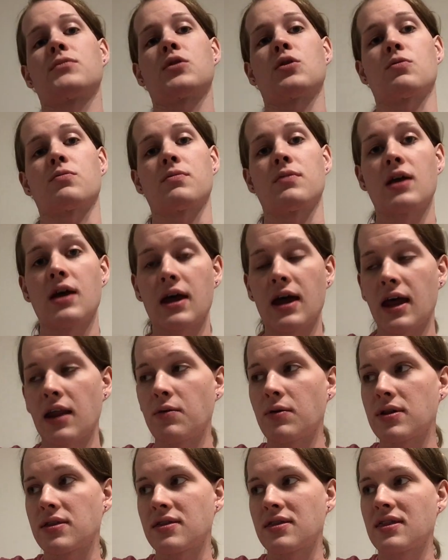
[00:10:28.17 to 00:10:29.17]
So,
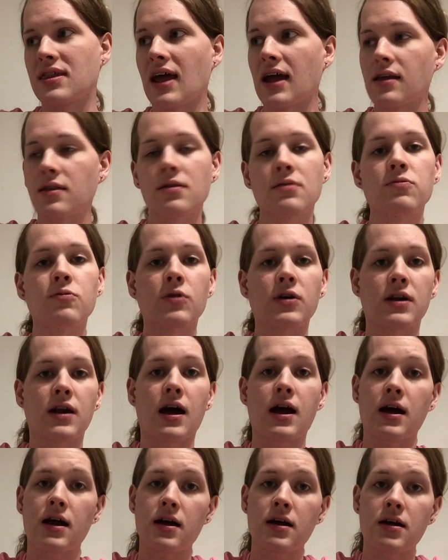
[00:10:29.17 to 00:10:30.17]
anyways, that's what
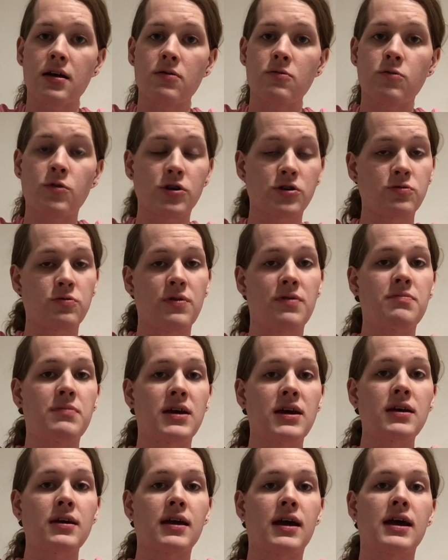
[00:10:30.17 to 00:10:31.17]
I worked with
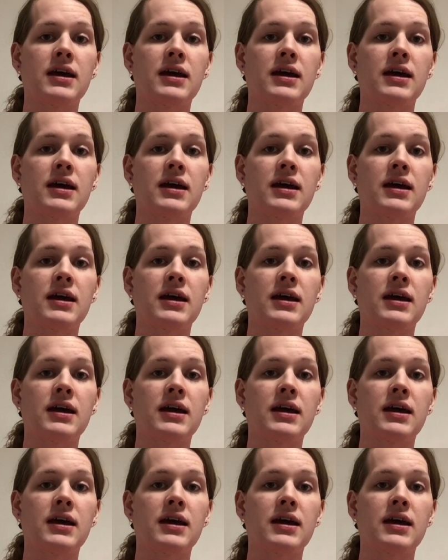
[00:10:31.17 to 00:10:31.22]
me,